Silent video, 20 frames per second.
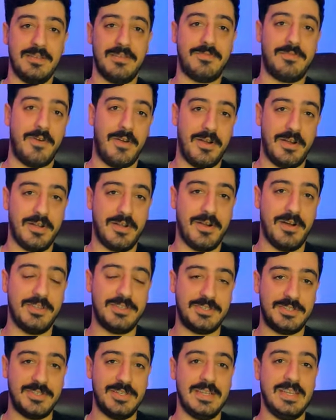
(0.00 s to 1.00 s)
a foreign
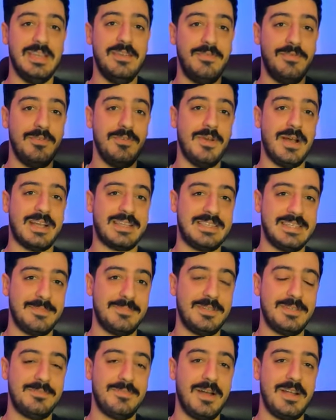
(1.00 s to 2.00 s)
country if you
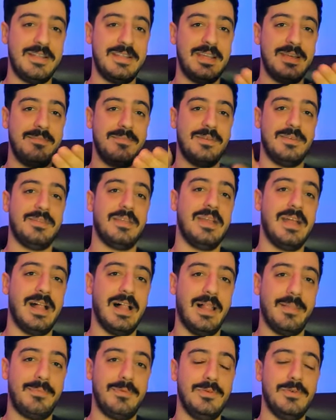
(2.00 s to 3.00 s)
accepted by them they
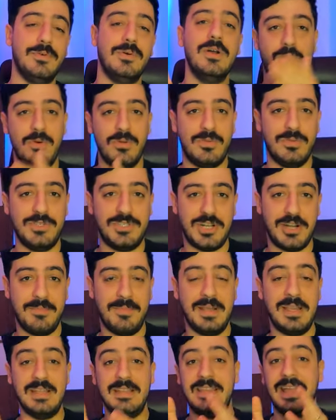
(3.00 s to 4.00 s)
help you go to
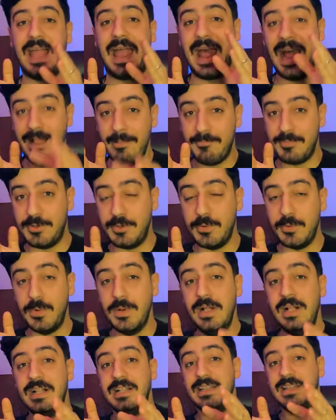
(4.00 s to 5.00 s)
germany they help you
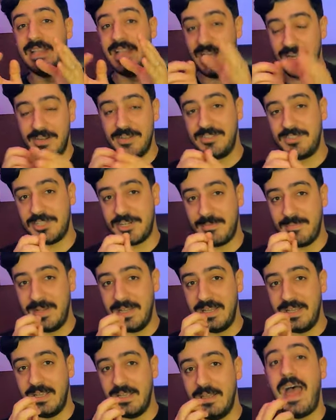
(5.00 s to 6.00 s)
learn
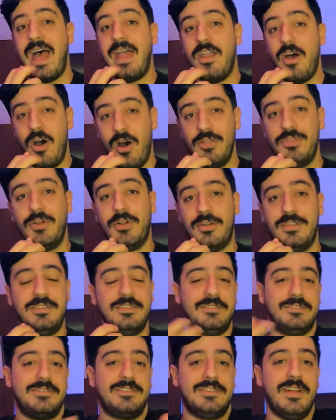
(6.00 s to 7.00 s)
germany and all
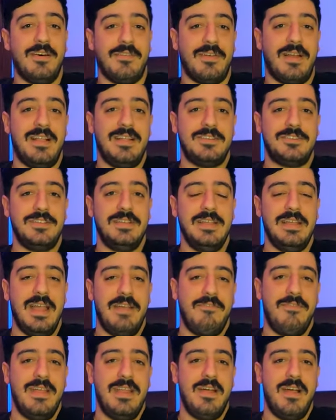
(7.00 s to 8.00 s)
other stuff and actually
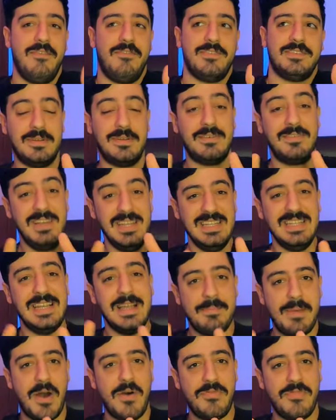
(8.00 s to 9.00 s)
when i was reading
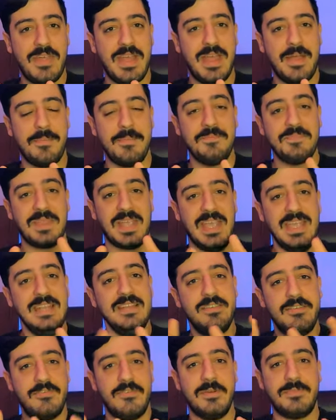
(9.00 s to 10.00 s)
about them in
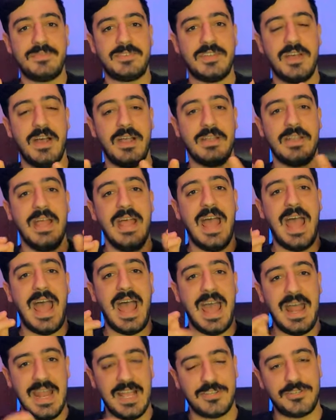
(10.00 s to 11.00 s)
their website
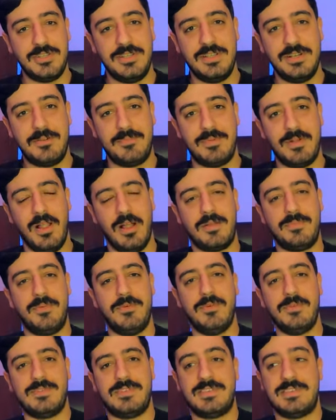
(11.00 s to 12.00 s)
and actually their blog
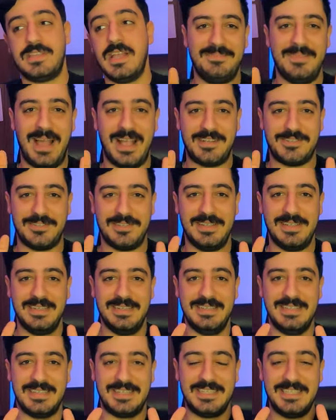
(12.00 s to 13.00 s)
posts actually
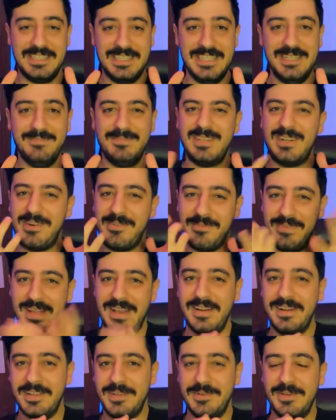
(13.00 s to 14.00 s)
in their team they're
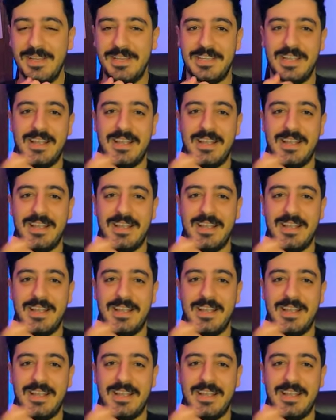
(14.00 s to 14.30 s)
very unique